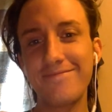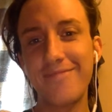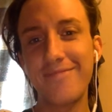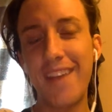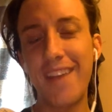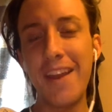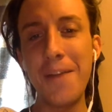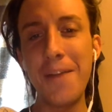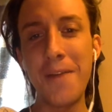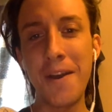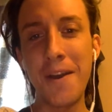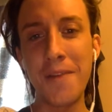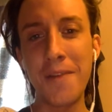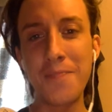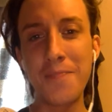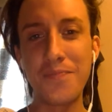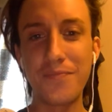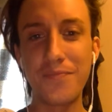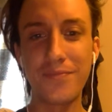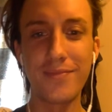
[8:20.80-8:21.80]
anyway,
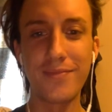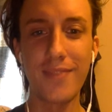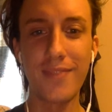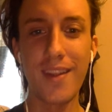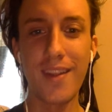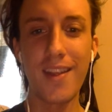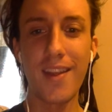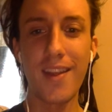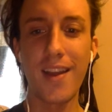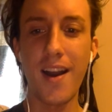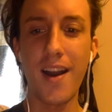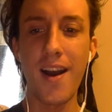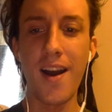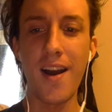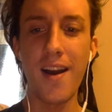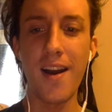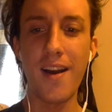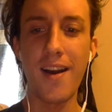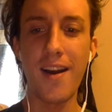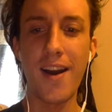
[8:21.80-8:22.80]

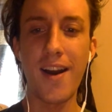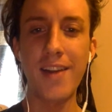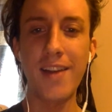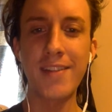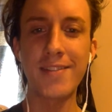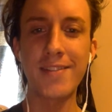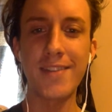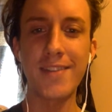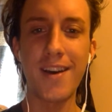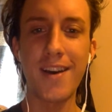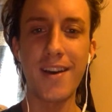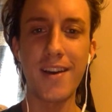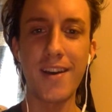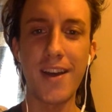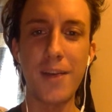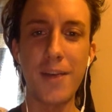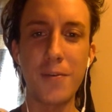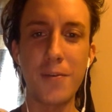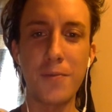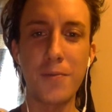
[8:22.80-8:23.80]
uh, I just thought
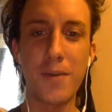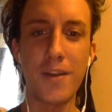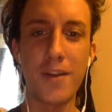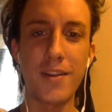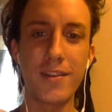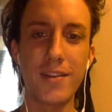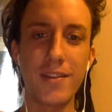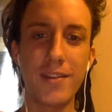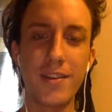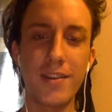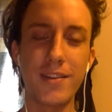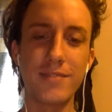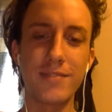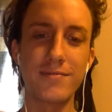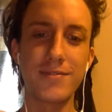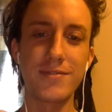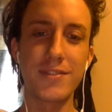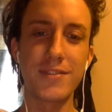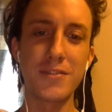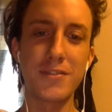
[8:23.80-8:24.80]
I would want you know,
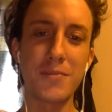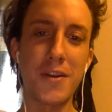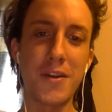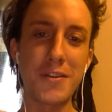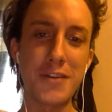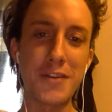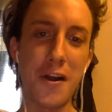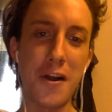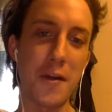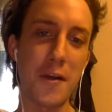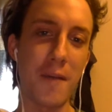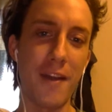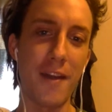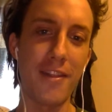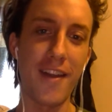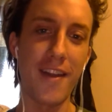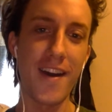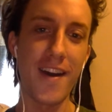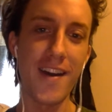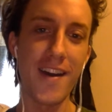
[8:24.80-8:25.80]
just wanted to talk about
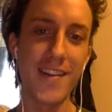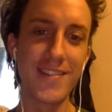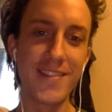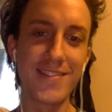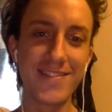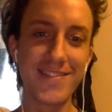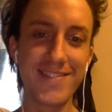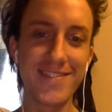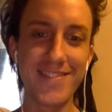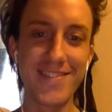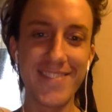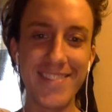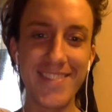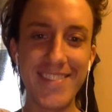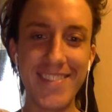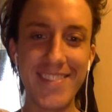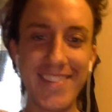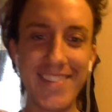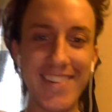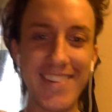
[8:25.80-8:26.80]
that.
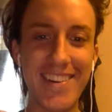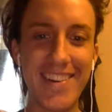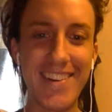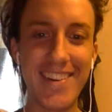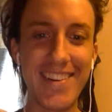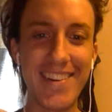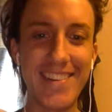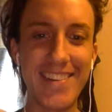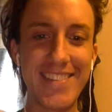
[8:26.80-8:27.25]
Uh,